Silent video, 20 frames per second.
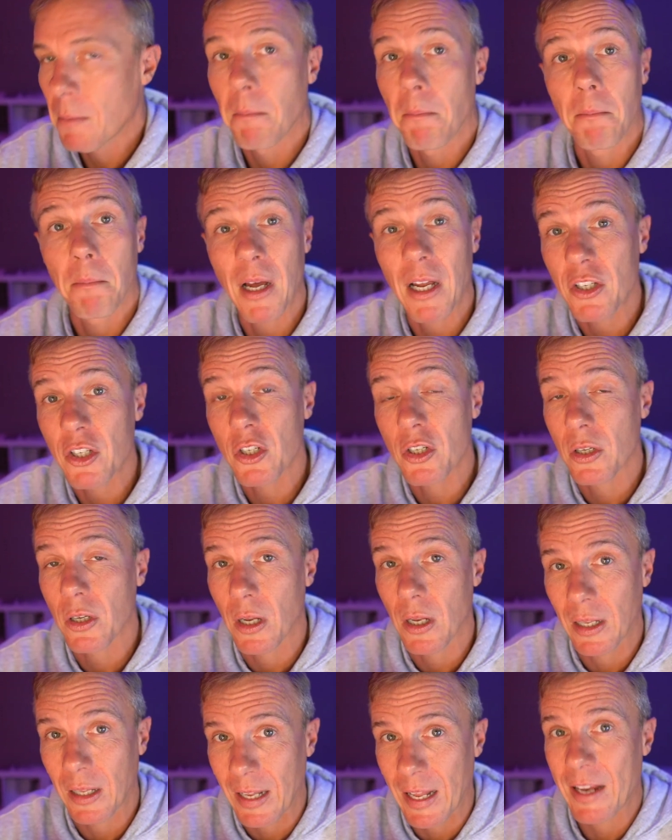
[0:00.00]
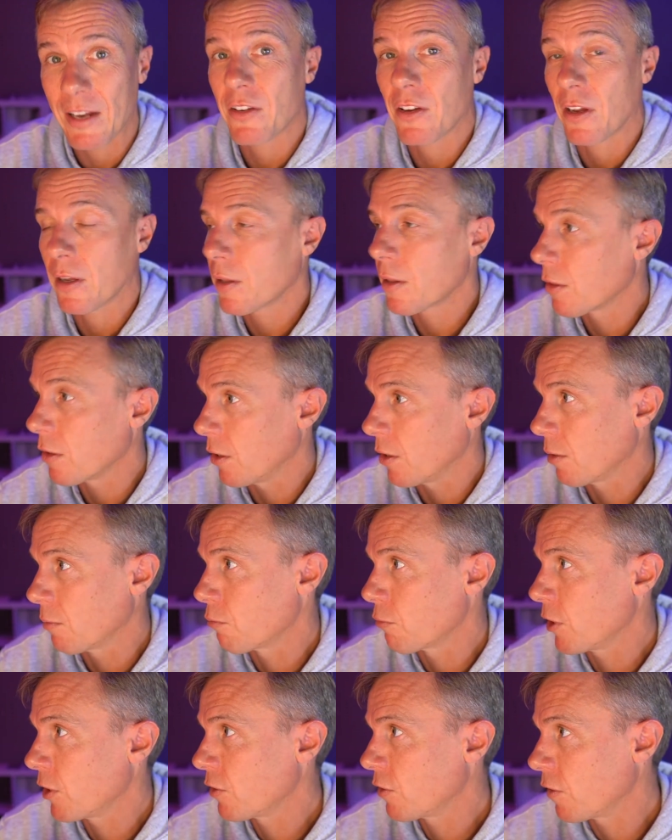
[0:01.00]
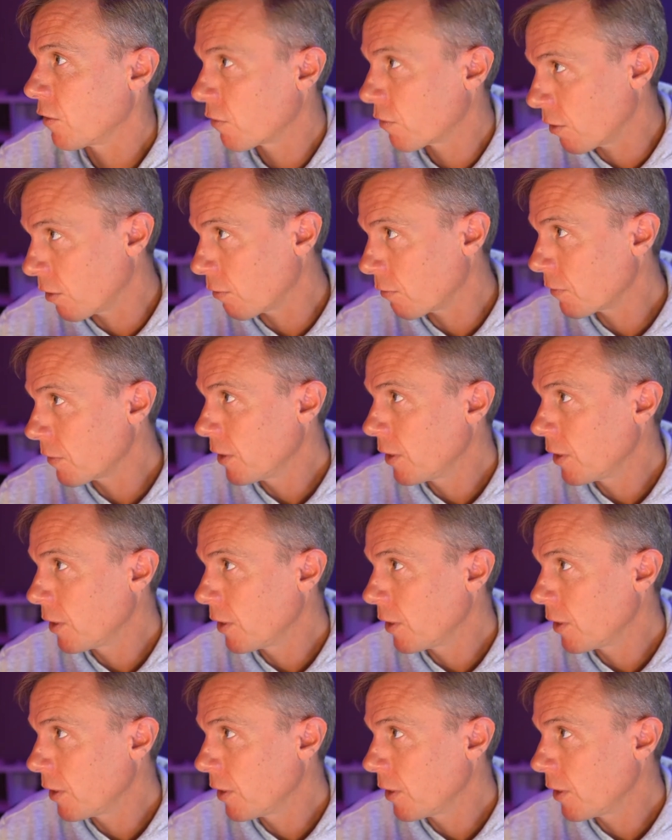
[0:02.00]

much later than the breach itself.